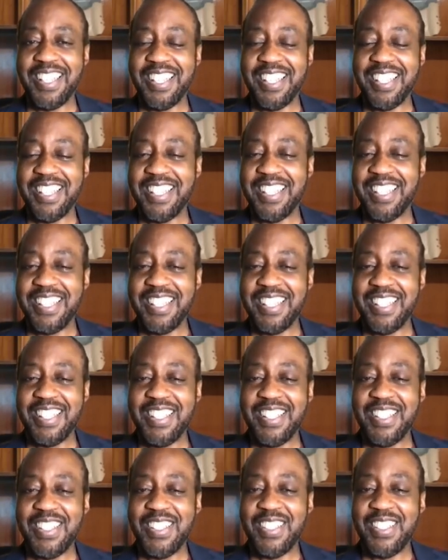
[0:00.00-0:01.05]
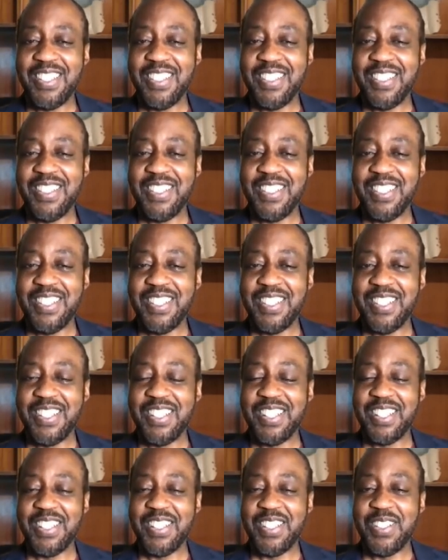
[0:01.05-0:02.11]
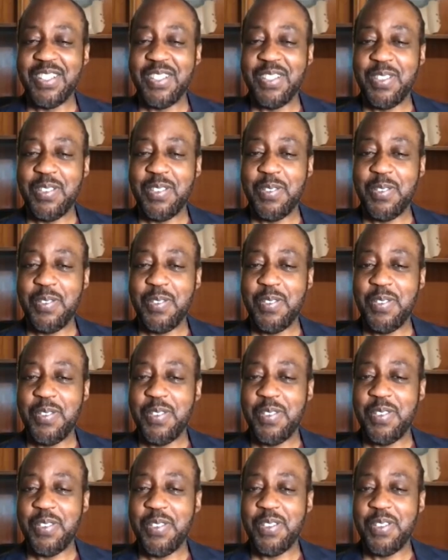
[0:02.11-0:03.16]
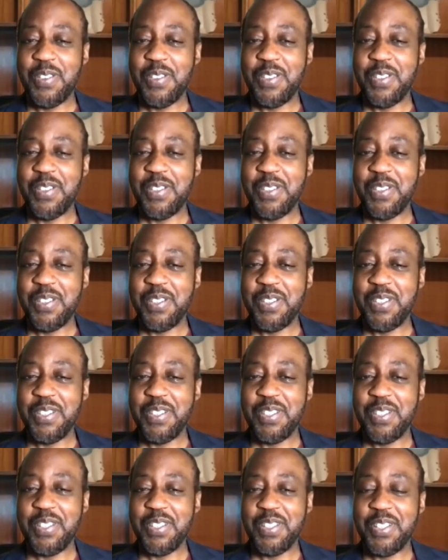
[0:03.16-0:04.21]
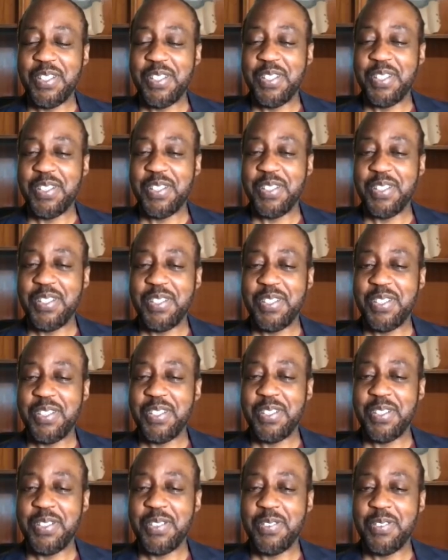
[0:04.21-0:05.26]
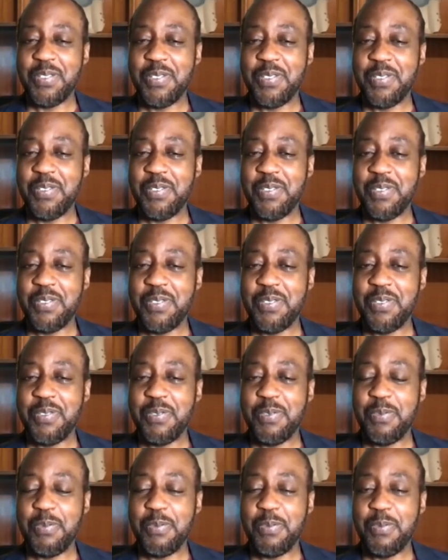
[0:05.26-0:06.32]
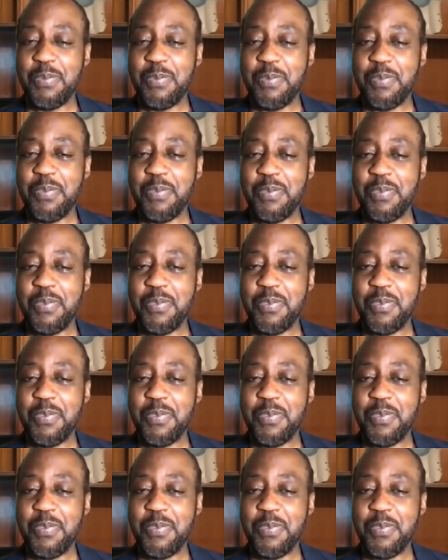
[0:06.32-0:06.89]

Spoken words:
No words are spoken by the person on screen.